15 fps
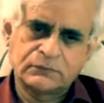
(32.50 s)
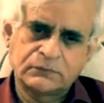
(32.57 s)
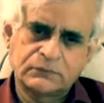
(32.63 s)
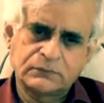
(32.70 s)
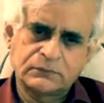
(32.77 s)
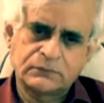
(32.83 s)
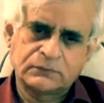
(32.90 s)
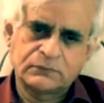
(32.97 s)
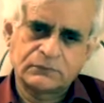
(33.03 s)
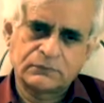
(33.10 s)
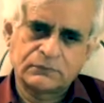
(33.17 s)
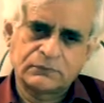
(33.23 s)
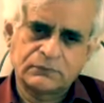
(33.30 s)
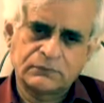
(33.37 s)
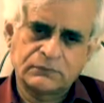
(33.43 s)

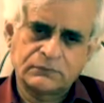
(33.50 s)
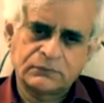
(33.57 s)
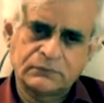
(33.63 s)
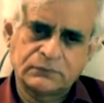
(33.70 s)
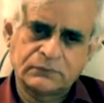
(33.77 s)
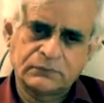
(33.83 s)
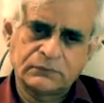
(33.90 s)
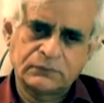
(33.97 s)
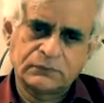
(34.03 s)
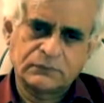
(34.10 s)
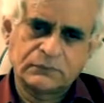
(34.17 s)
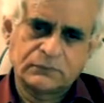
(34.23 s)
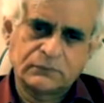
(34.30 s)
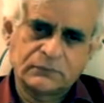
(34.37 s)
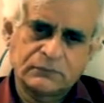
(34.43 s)

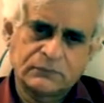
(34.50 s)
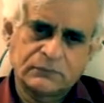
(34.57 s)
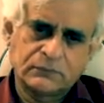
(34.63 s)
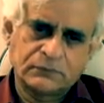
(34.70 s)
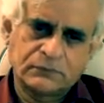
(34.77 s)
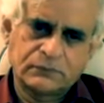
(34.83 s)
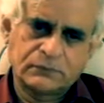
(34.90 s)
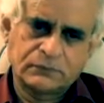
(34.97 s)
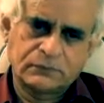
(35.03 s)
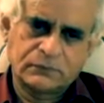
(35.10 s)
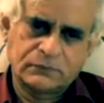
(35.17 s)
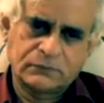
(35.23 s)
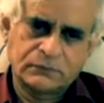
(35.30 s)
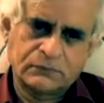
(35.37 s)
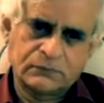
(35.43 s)

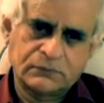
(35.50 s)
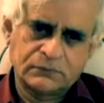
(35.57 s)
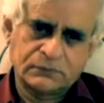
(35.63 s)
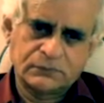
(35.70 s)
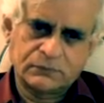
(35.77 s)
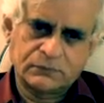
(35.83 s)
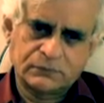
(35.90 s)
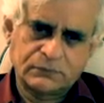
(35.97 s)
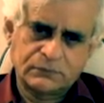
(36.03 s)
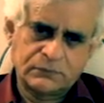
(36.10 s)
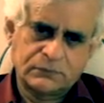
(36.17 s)
No words are spoken by the person on screen.